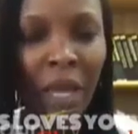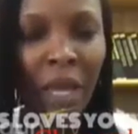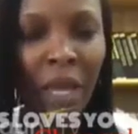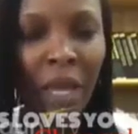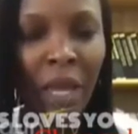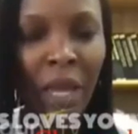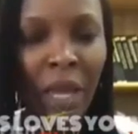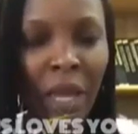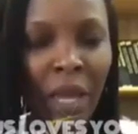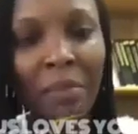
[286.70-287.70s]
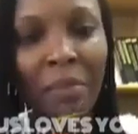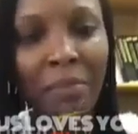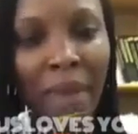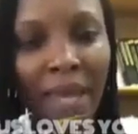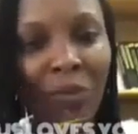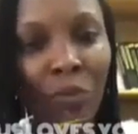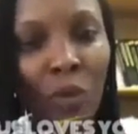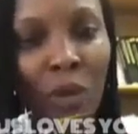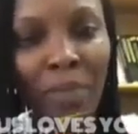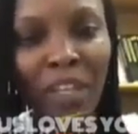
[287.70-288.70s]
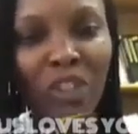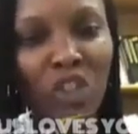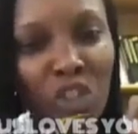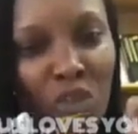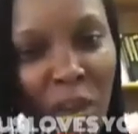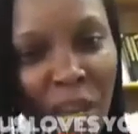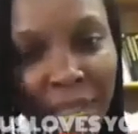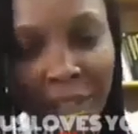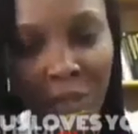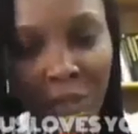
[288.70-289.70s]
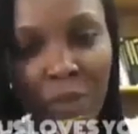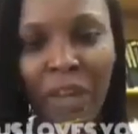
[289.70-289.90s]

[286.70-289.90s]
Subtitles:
Braver than the men and women trained to be brave,